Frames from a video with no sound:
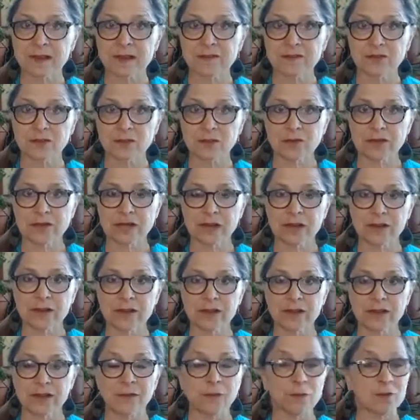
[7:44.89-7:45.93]
of doTERRA,
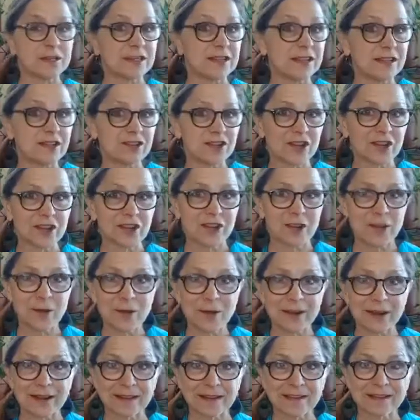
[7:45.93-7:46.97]
if we're teaching
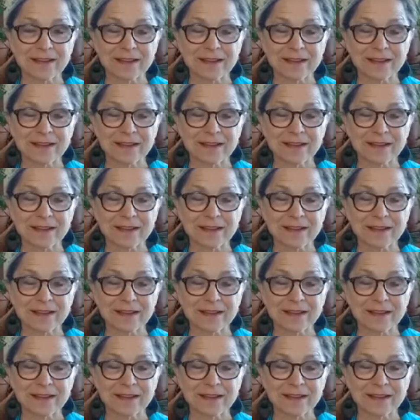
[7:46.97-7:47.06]
yoga,